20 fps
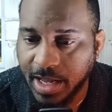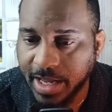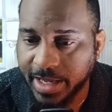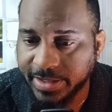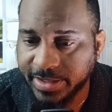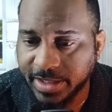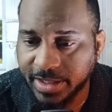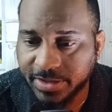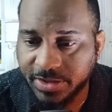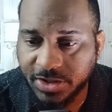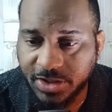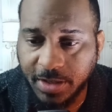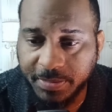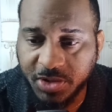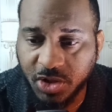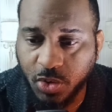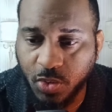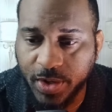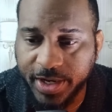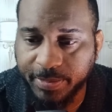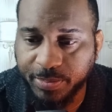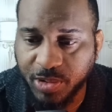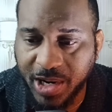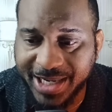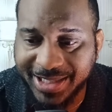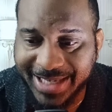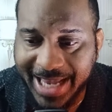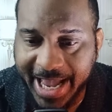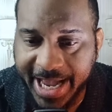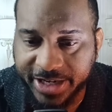It says subsequent
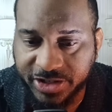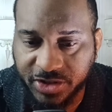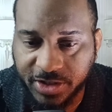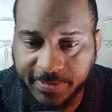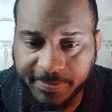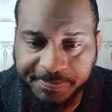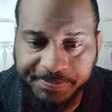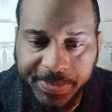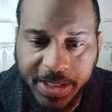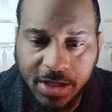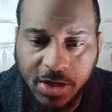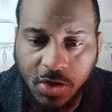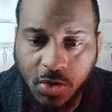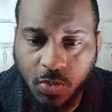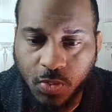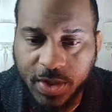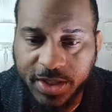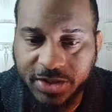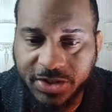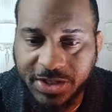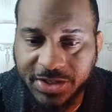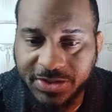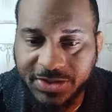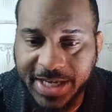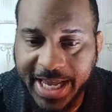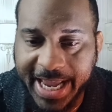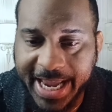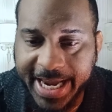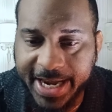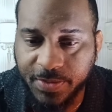price action was
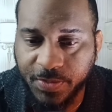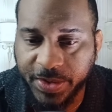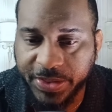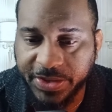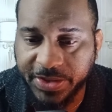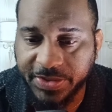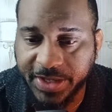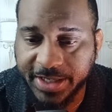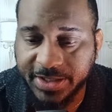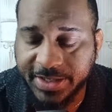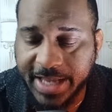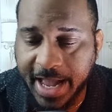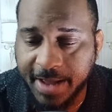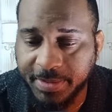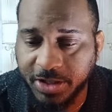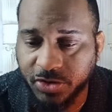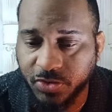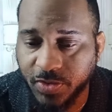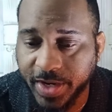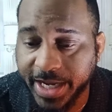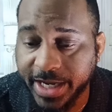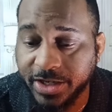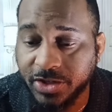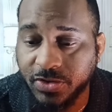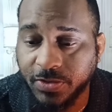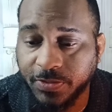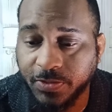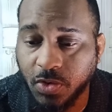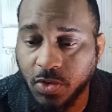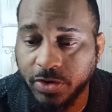contained within the established range
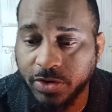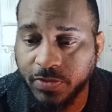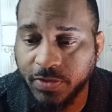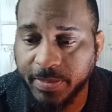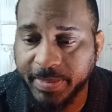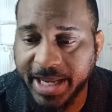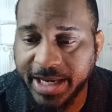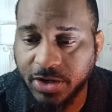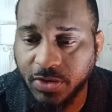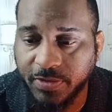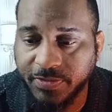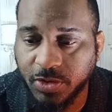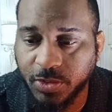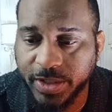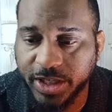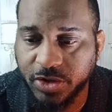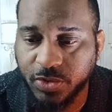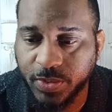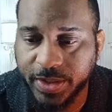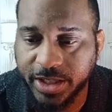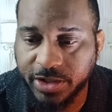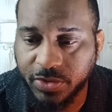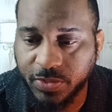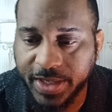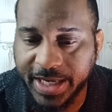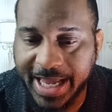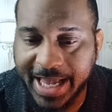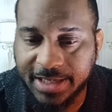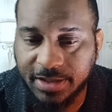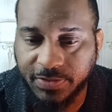for the remainder of
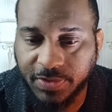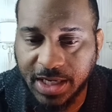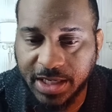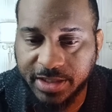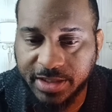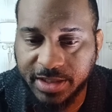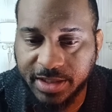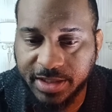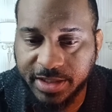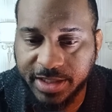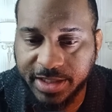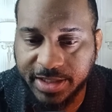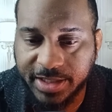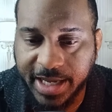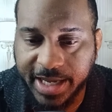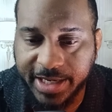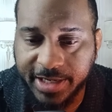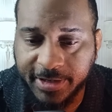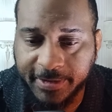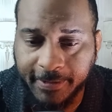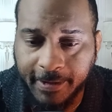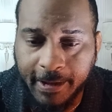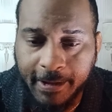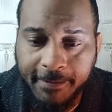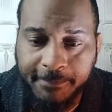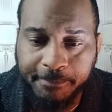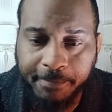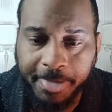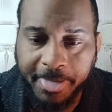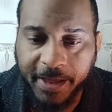2023 as volatility tightened
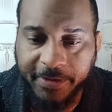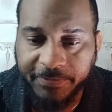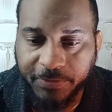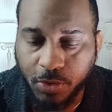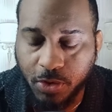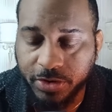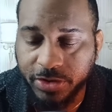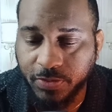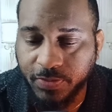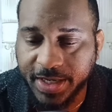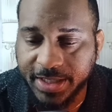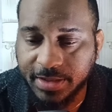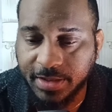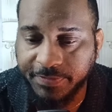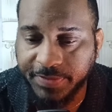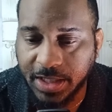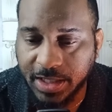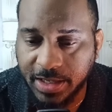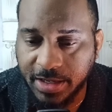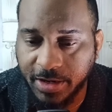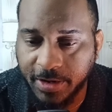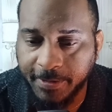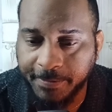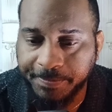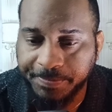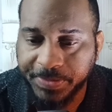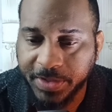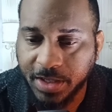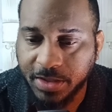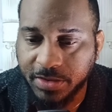for the rest of the year.
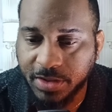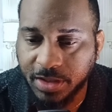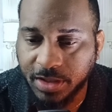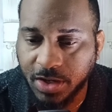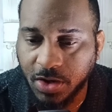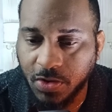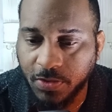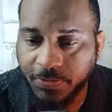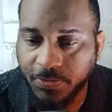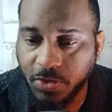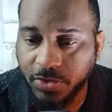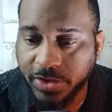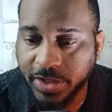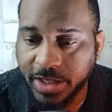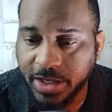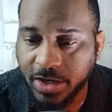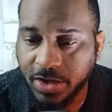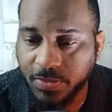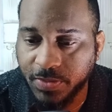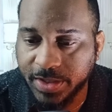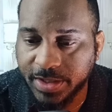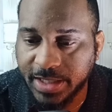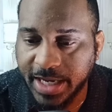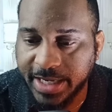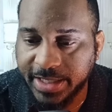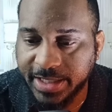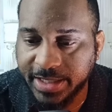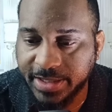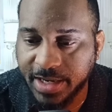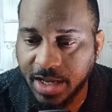The low for the year was
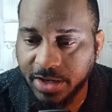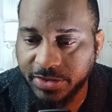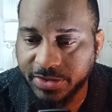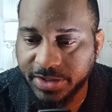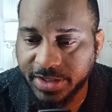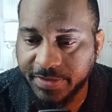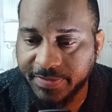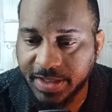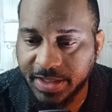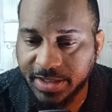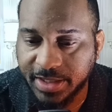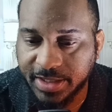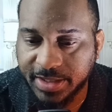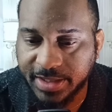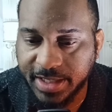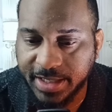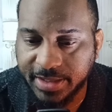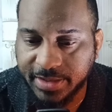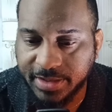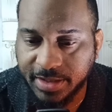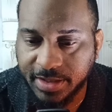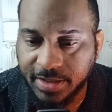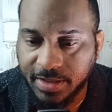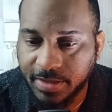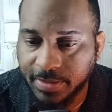$19.76.